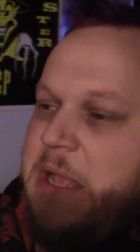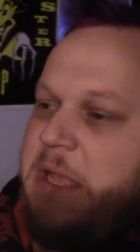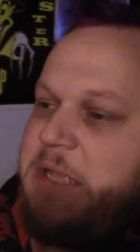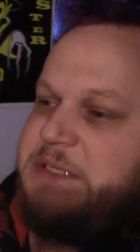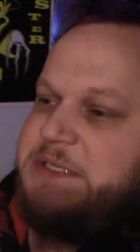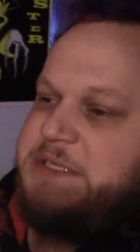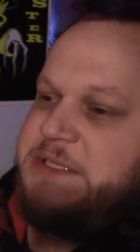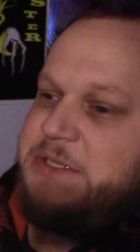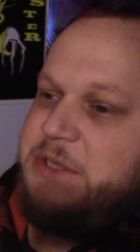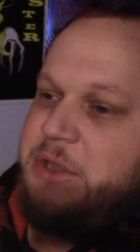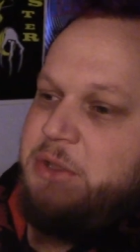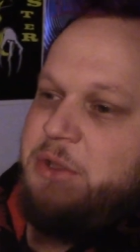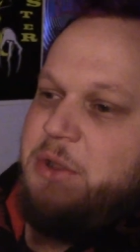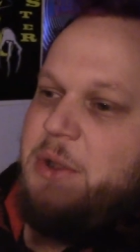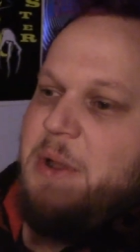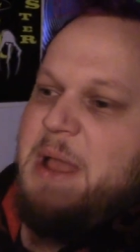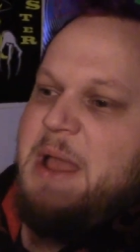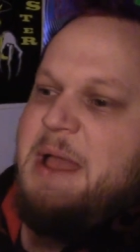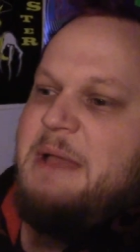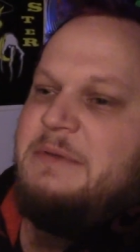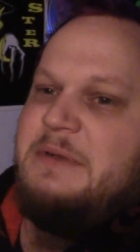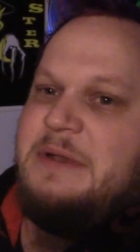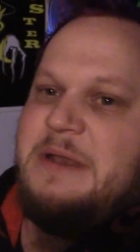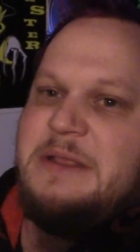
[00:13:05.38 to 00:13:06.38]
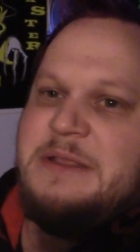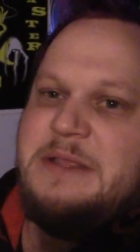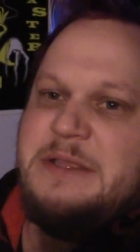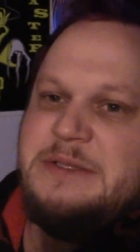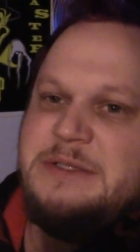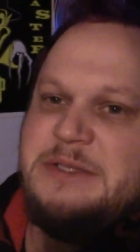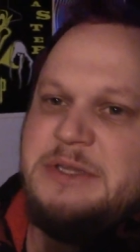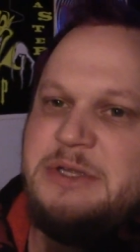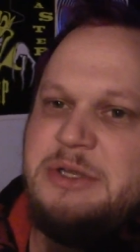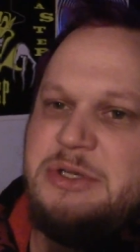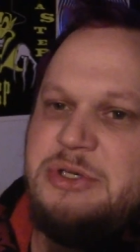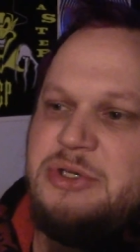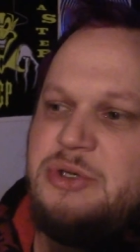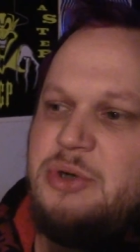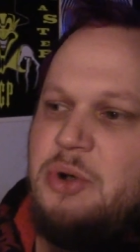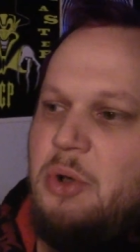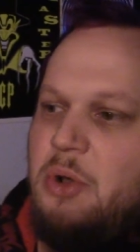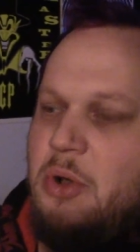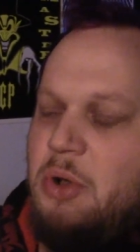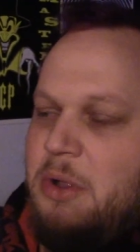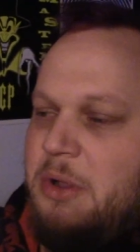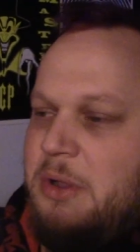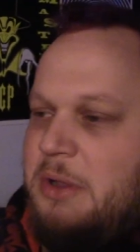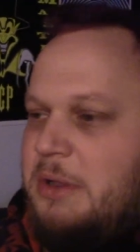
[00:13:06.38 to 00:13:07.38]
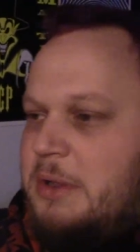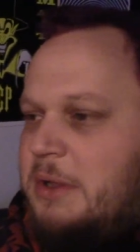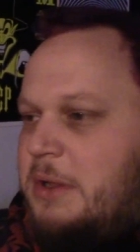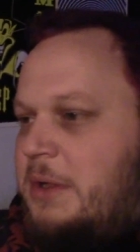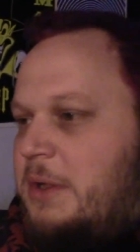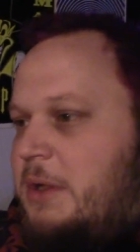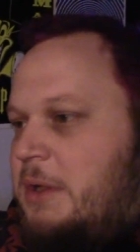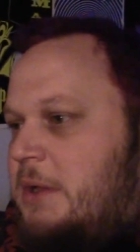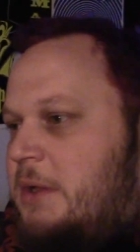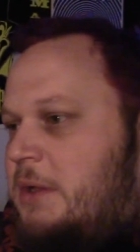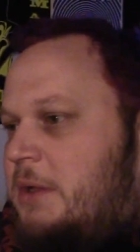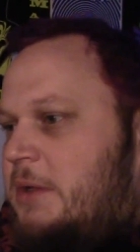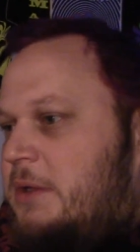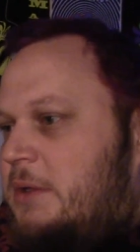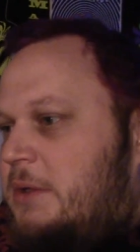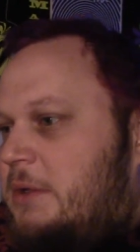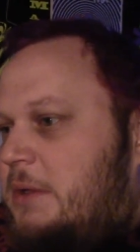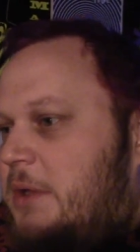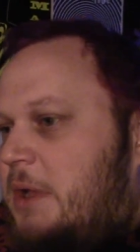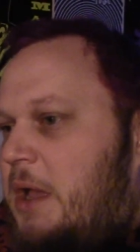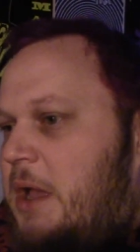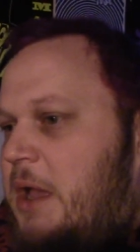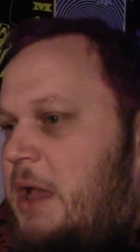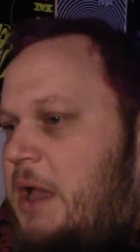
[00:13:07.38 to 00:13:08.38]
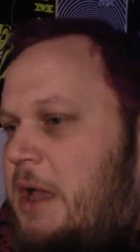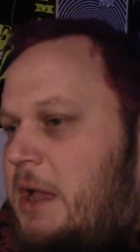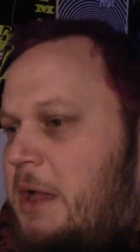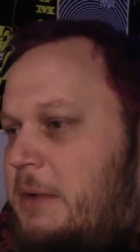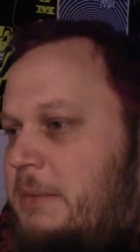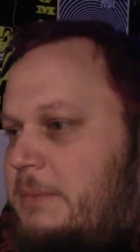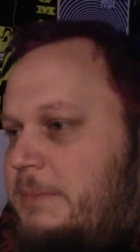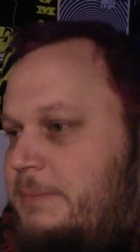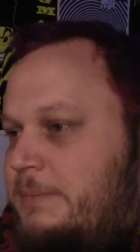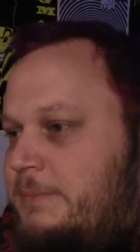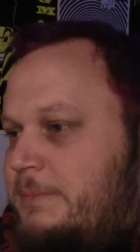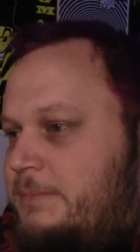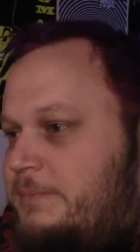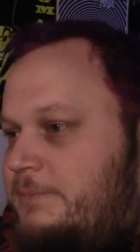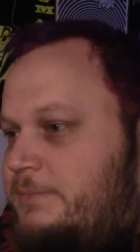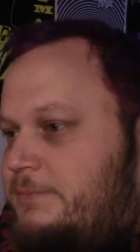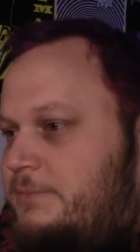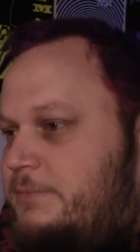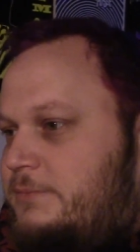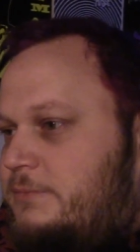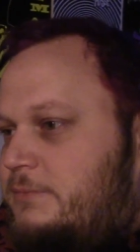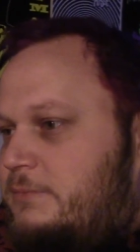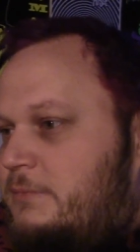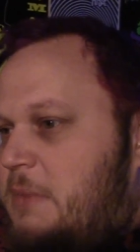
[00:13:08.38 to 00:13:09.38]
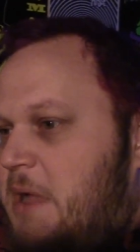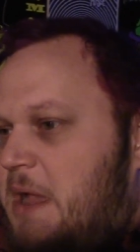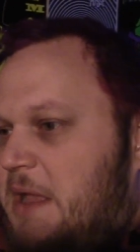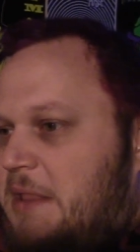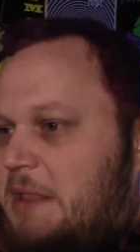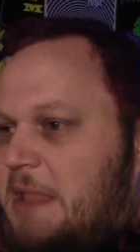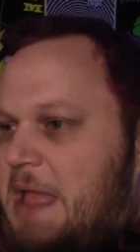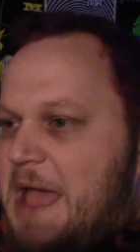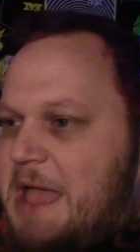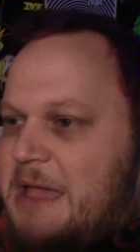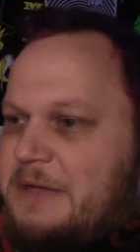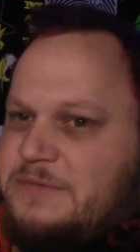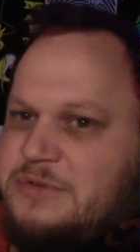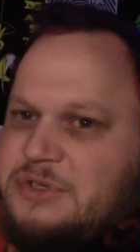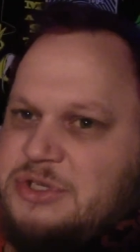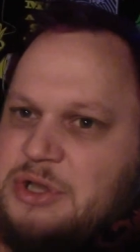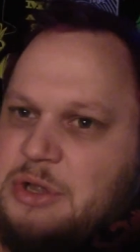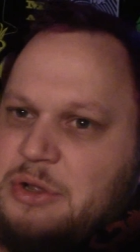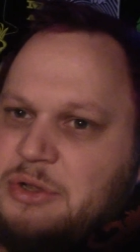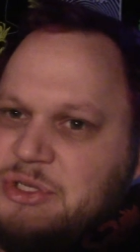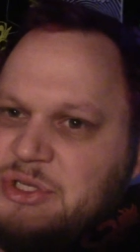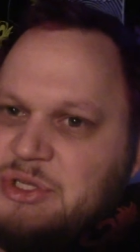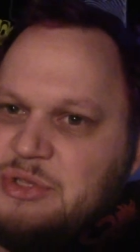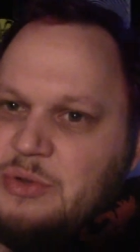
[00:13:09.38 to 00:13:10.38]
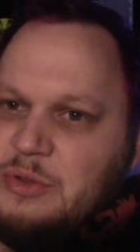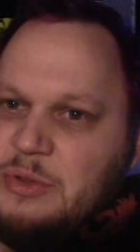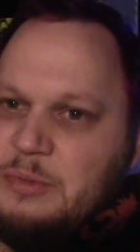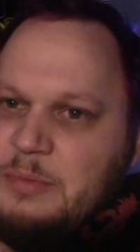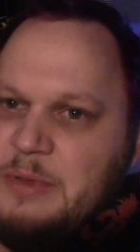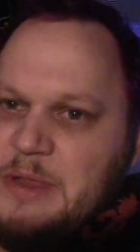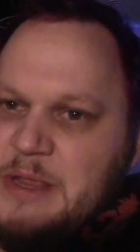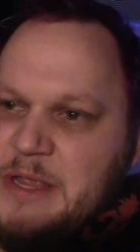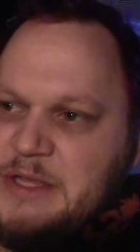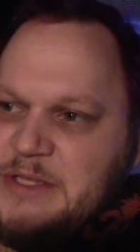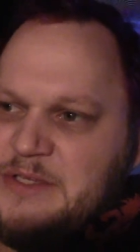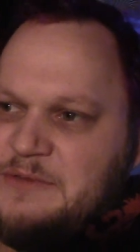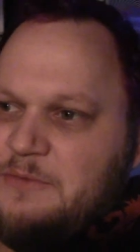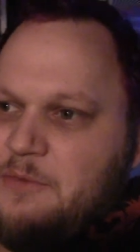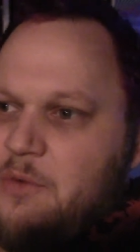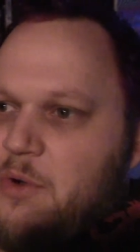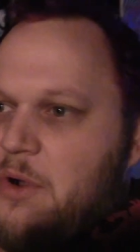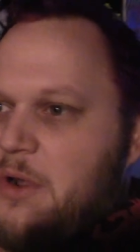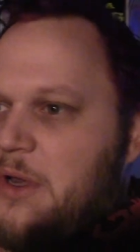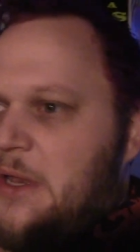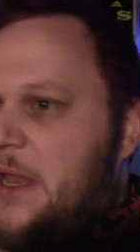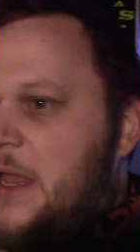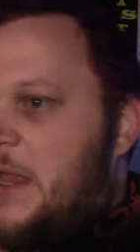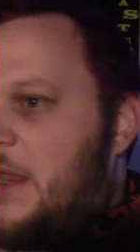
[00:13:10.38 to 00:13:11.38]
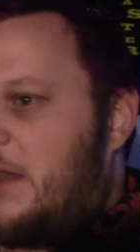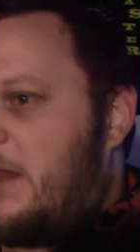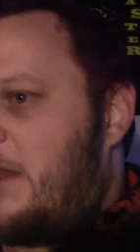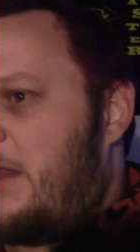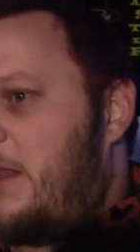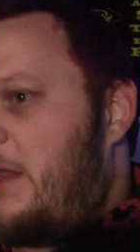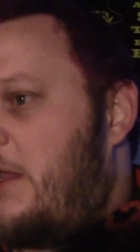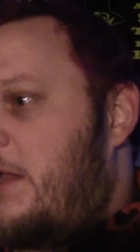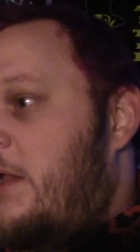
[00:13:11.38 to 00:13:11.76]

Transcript: I still don't have anything to control um, my live shows through the PS4 yet.